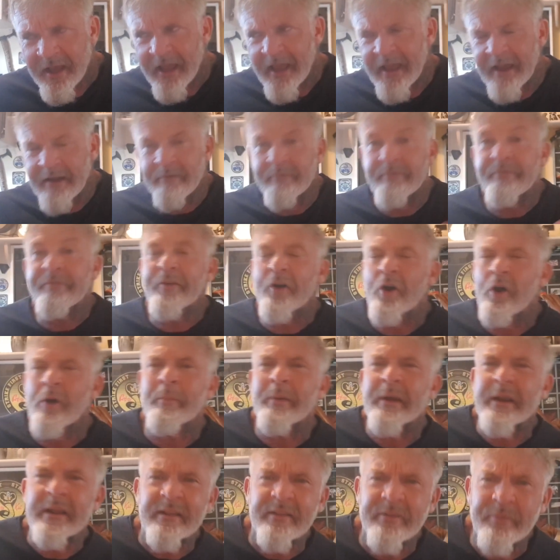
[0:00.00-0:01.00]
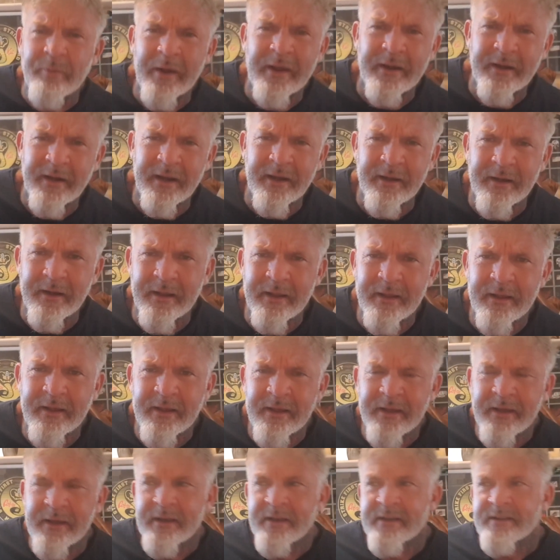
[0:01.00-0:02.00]
and verbally threatening.
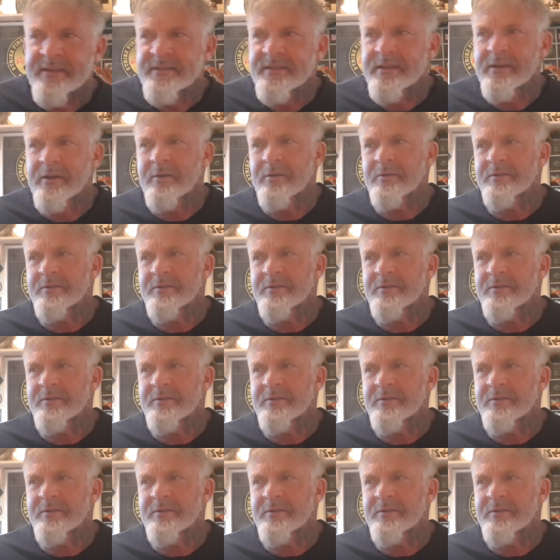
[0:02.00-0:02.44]
So